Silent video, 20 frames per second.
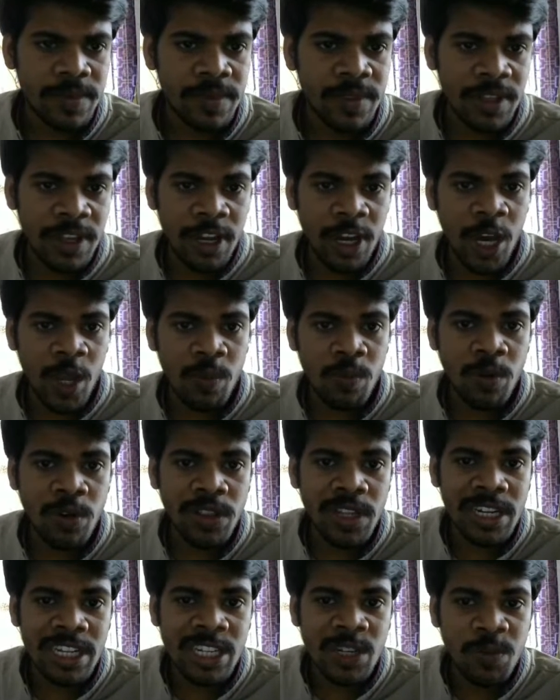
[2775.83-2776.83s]
The
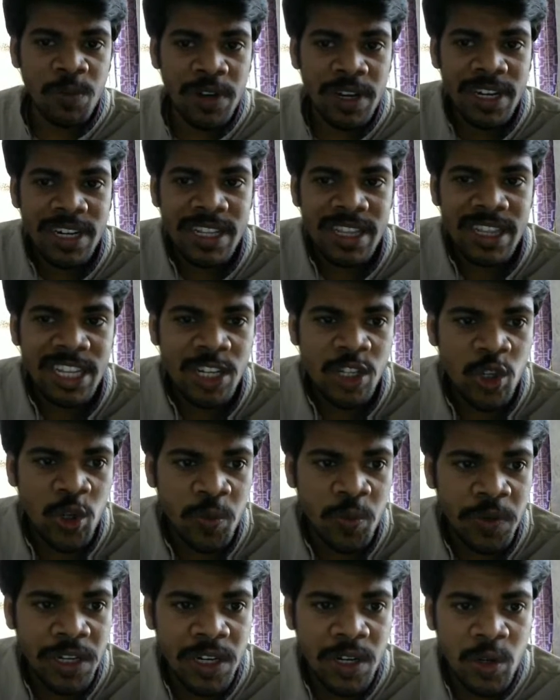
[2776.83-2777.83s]
hormone that stimulates the
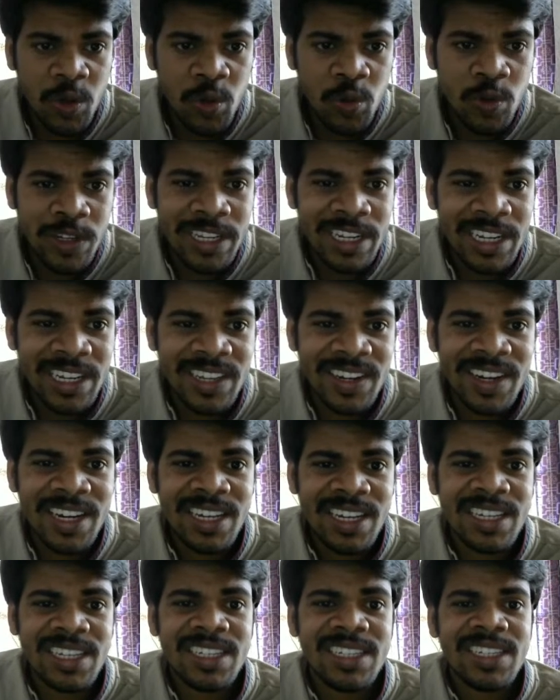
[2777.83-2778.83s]
stomach to
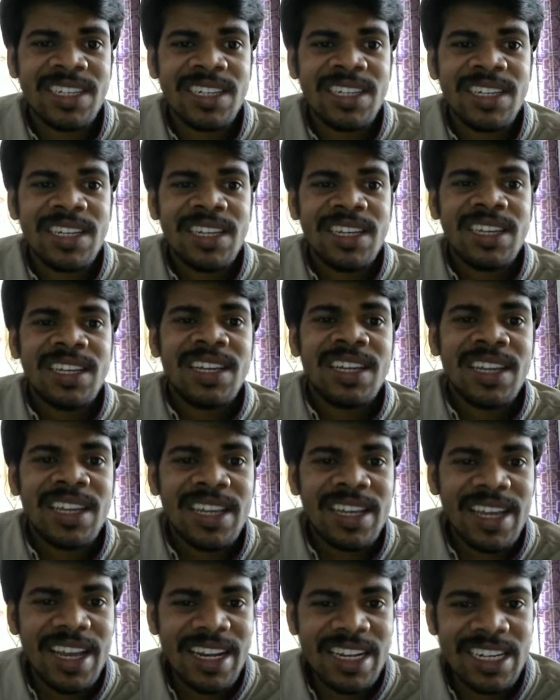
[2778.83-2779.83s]
secrete
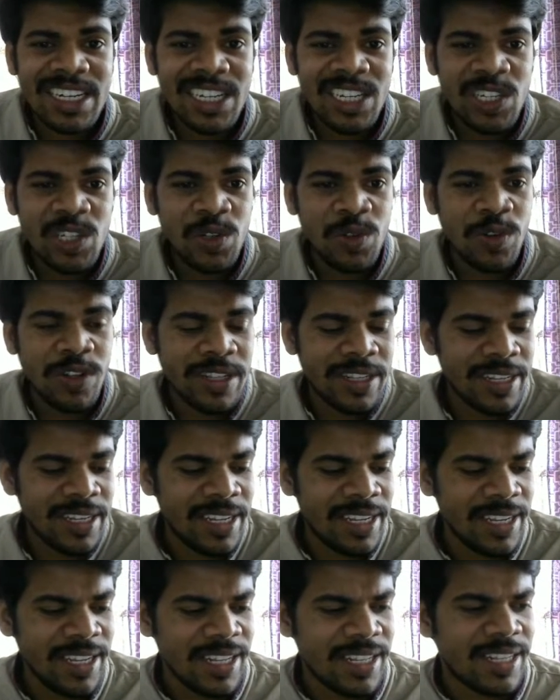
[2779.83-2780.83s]
gastric juice
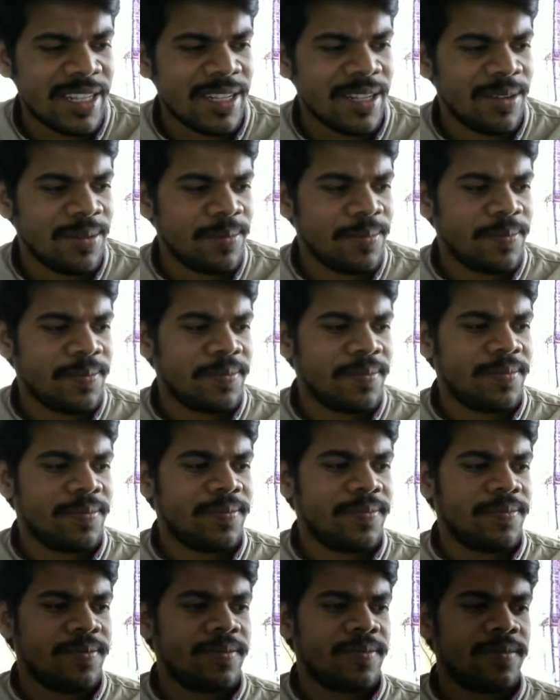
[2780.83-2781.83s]
is.
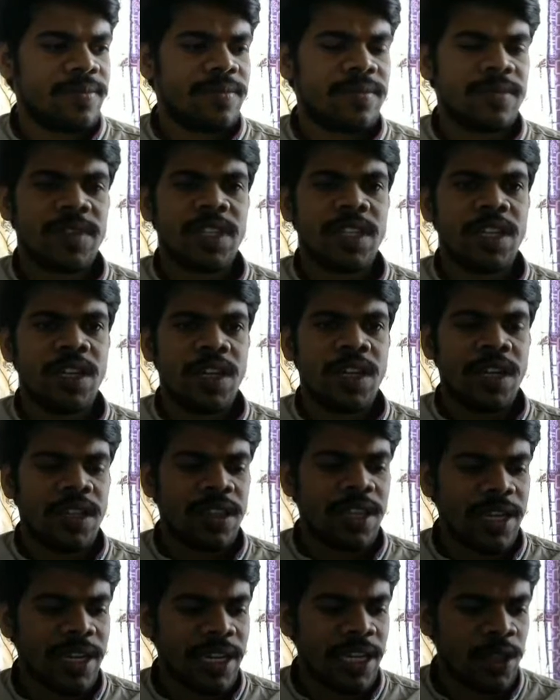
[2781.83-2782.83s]

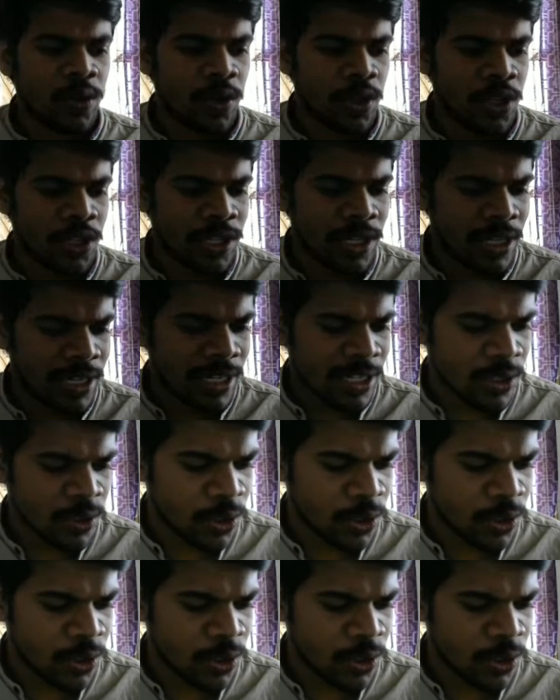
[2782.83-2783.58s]
30th question, last